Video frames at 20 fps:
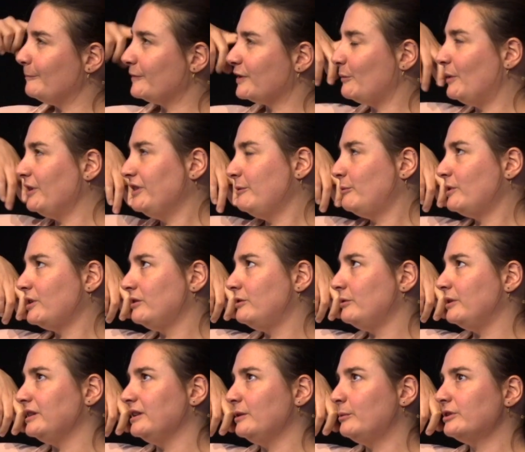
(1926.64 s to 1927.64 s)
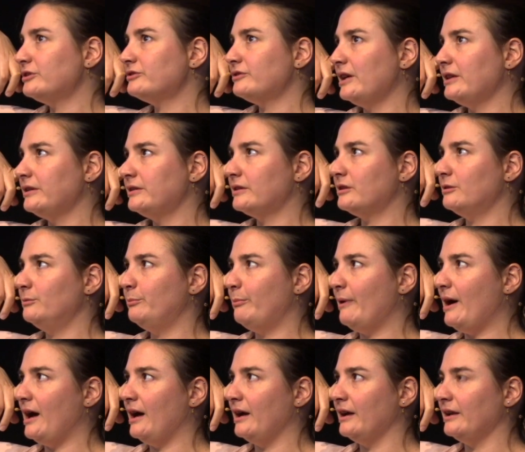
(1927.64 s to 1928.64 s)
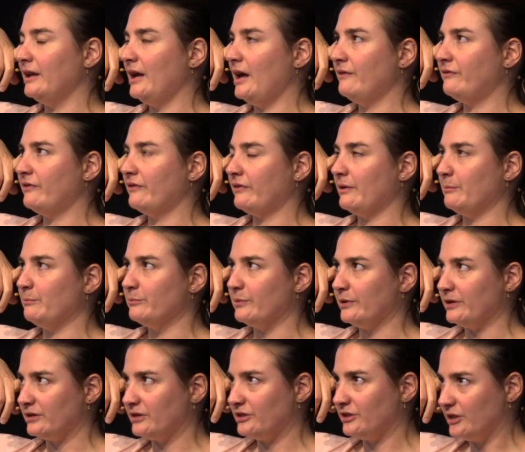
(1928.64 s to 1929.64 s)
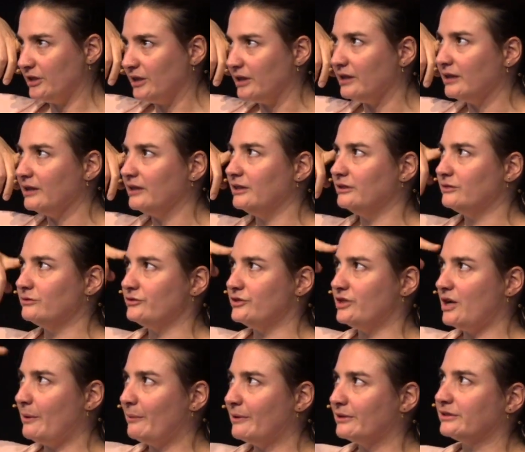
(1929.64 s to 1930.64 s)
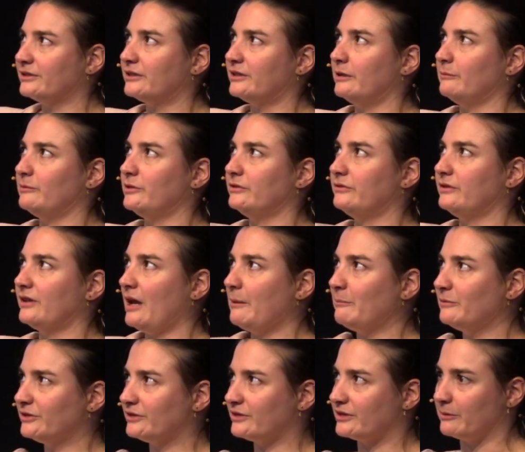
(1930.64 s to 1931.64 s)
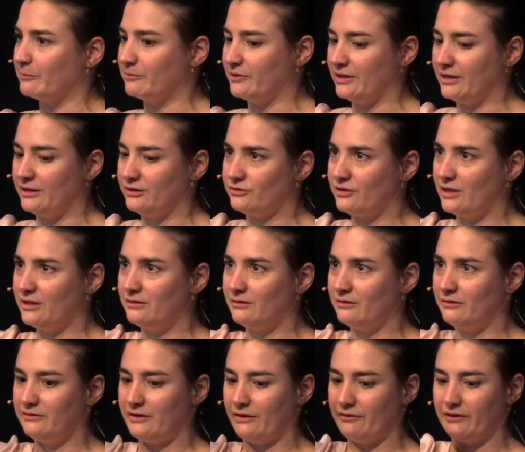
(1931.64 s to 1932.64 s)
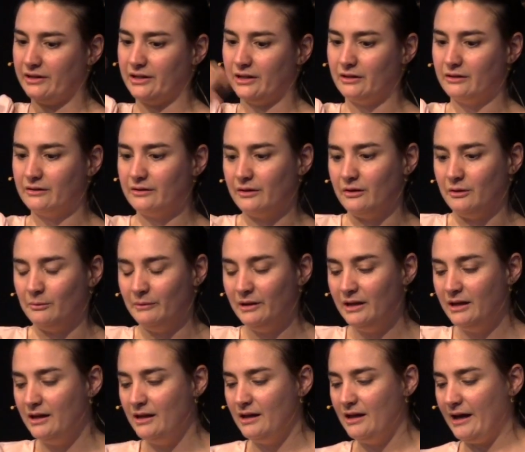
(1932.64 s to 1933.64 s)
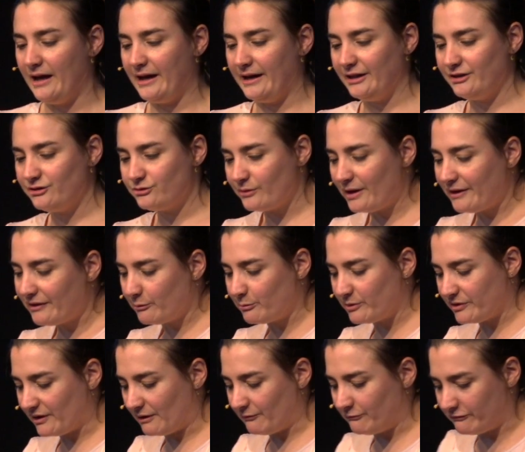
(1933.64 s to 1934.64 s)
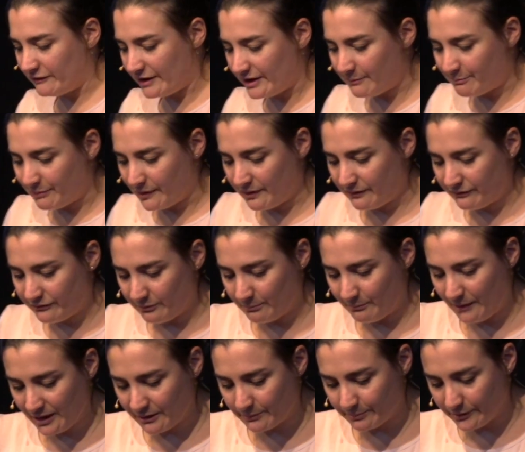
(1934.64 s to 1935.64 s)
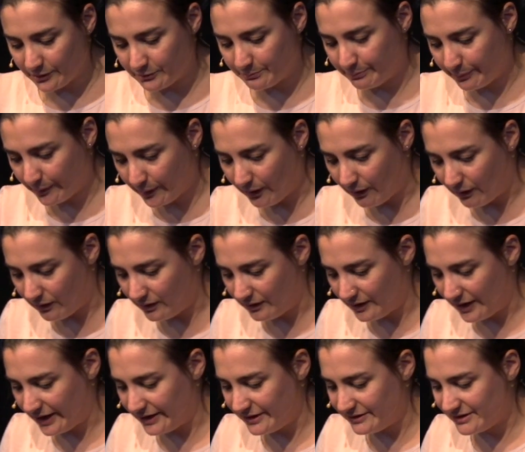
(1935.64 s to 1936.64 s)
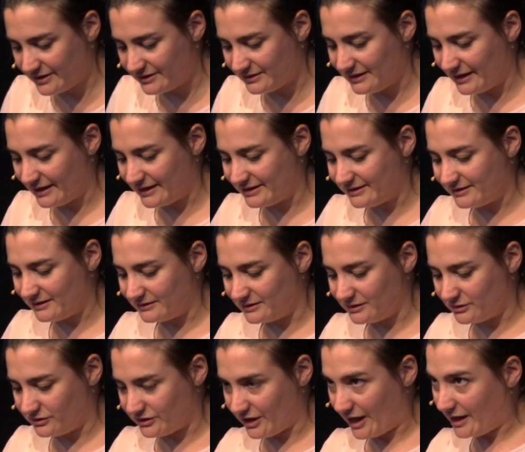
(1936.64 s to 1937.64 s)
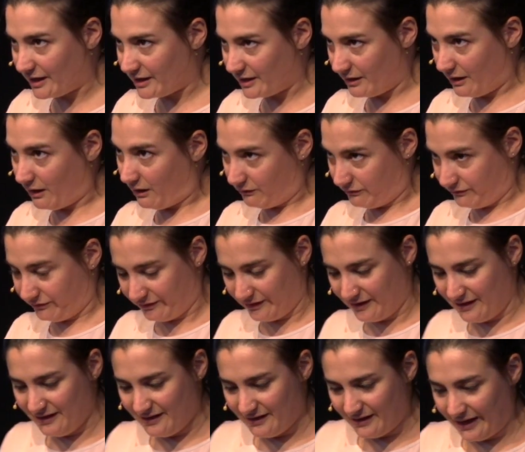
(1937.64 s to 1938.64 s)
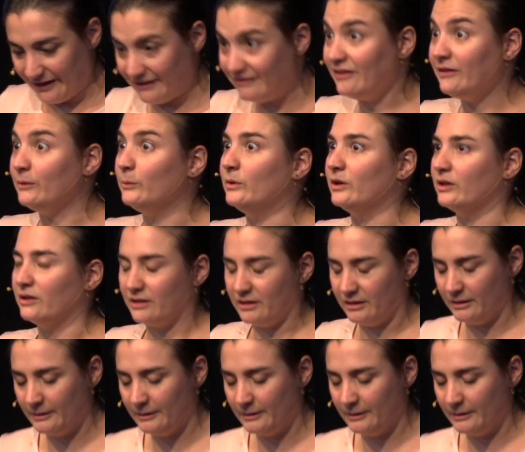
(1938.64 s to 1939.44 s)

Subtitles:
what they were doing. They were trying to compile FFmpeg into JavaScript using mscripten and trying to load that thing in Chrome. And I tried it with a very powerful MacBook Pro, and it just like started taking off, and it didn't work.